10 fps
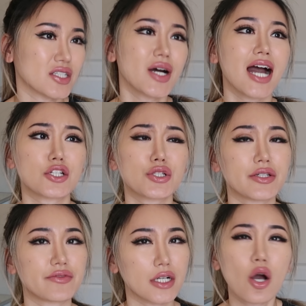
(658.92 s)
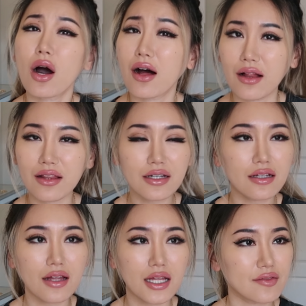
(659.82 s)
I don't actually recall a
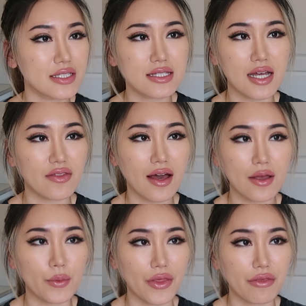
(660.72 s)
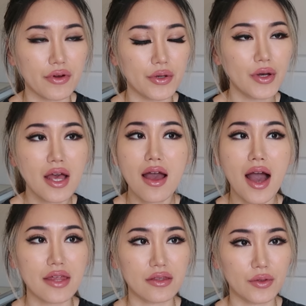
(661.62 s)
lot of the stuff that I went through.
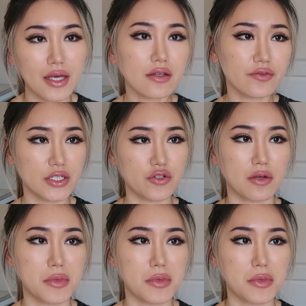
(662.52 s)
I know that the first